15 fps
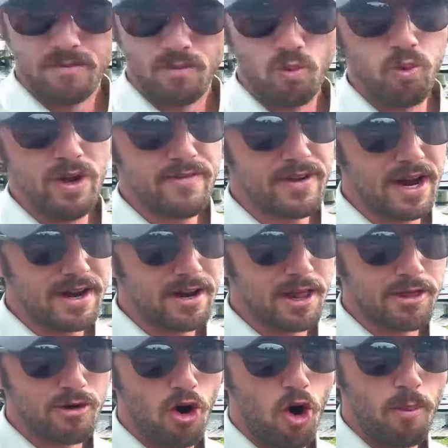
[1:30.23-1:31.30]
We've got
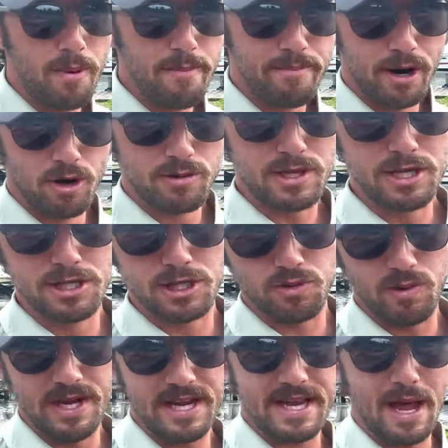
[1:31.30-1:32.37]
another open boat this
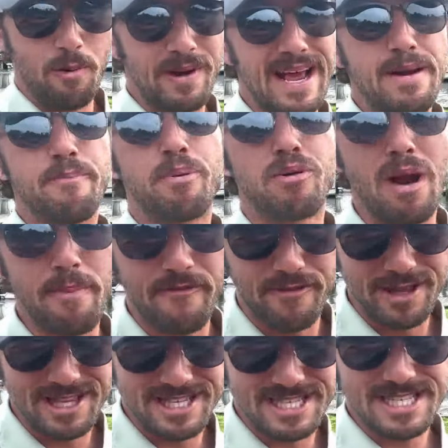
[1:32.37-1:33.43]
week, and we're getting prepped
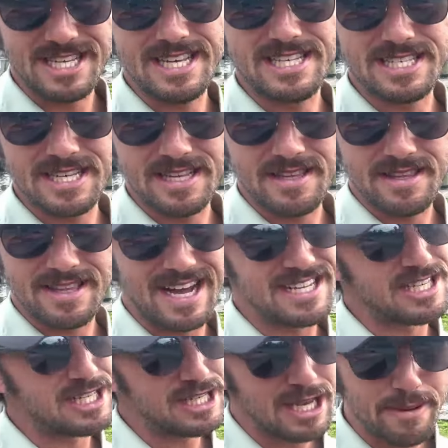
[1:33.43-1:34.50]
for the season.
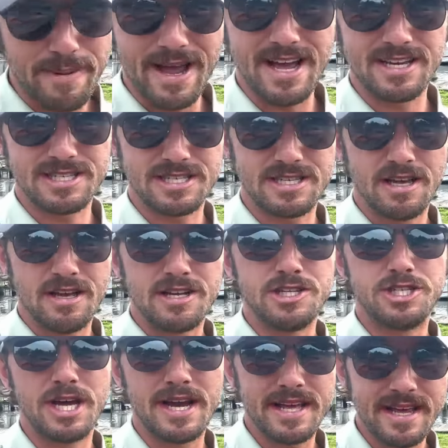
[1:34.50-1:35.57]
That sea bass,
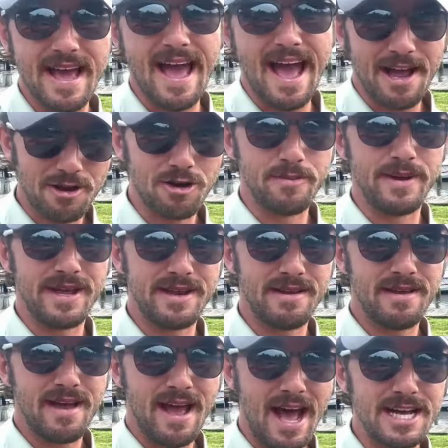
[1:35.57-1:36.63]
Jenni
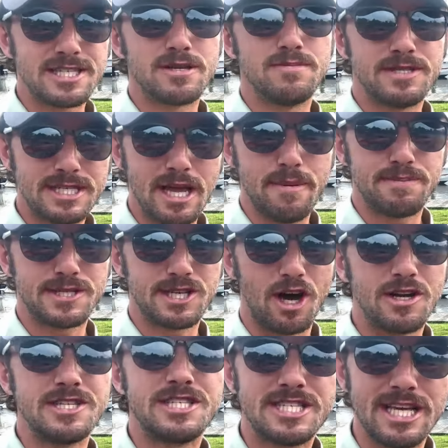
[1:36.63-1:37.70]
Ackerman, has some tips
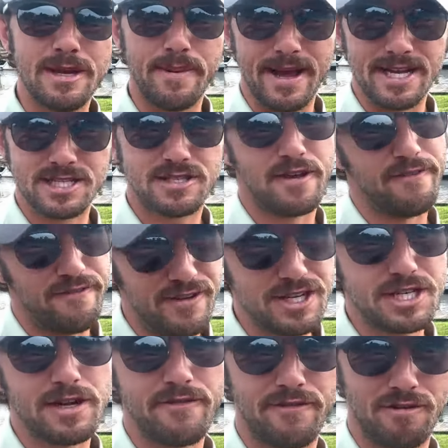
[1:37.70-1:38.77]
on sea bass
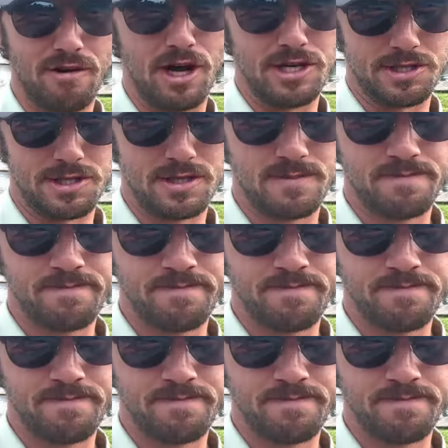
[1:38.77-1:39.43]
fishing for us.